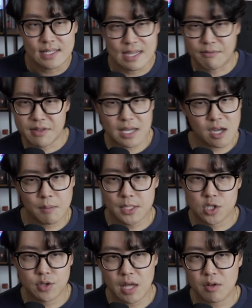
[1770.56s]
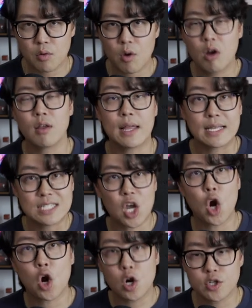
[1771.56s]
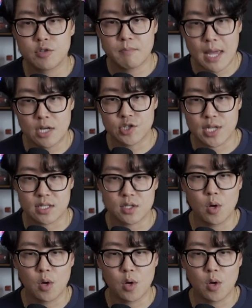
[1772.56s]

Is everything coming together wrong? Like, it's hard to manage that.